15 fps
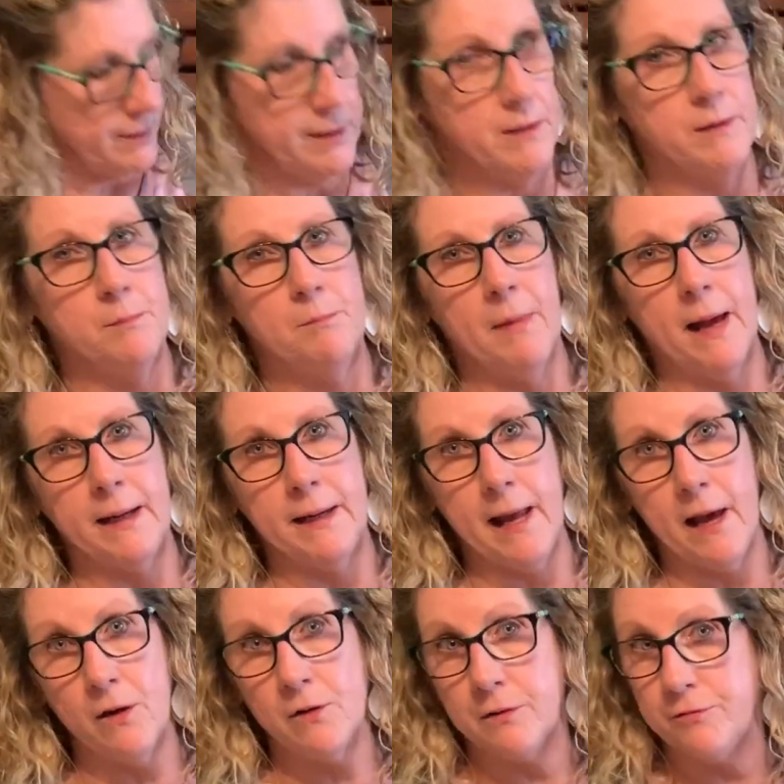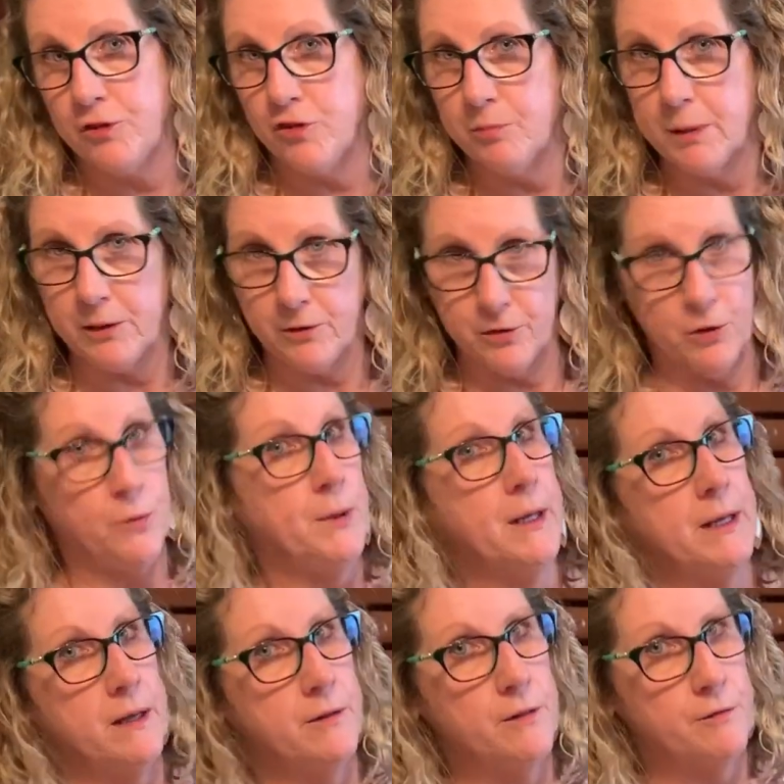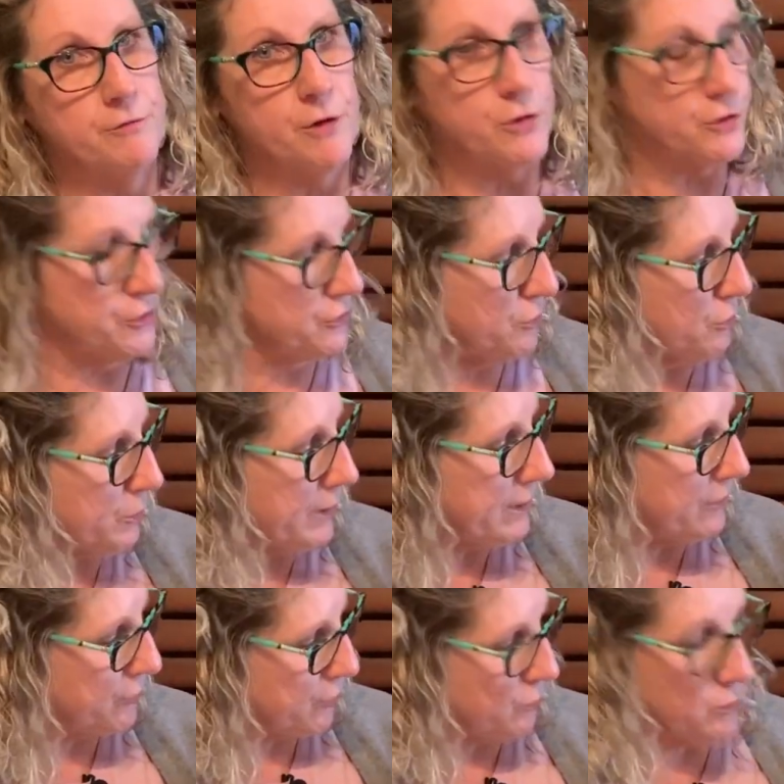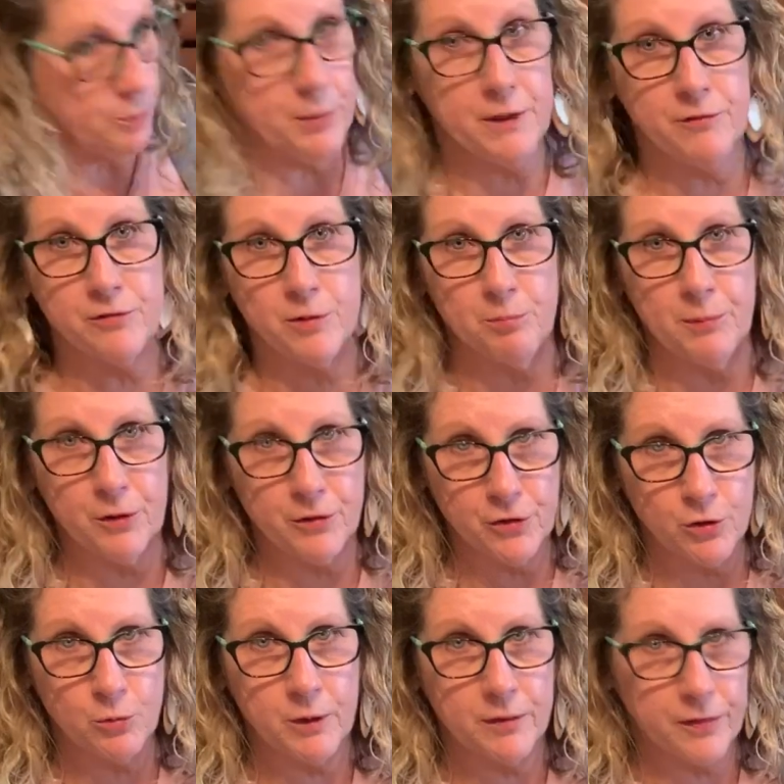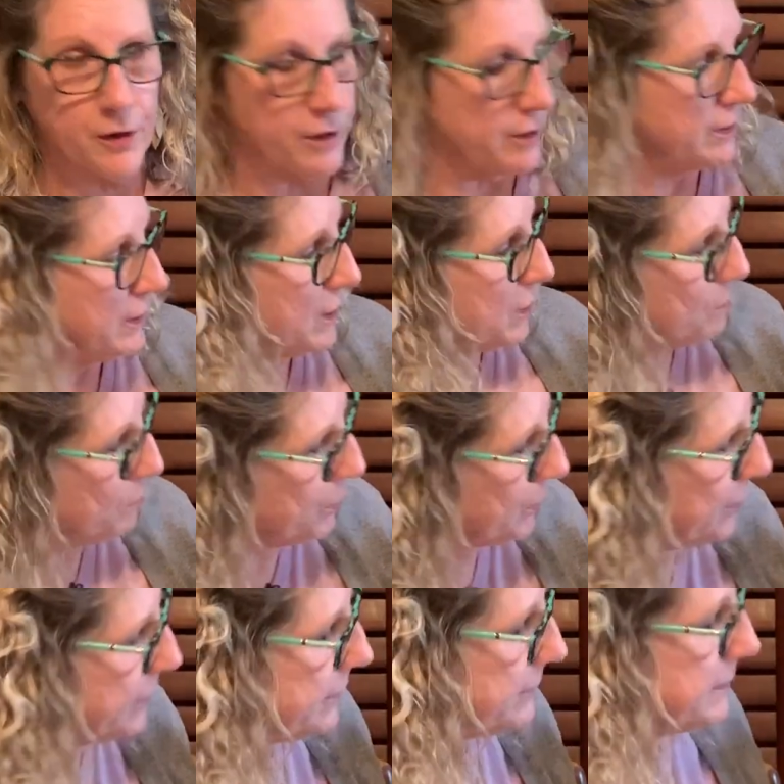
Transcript: and by now, if you've been tuning in the first 2 weeks, you will be familiar with our book.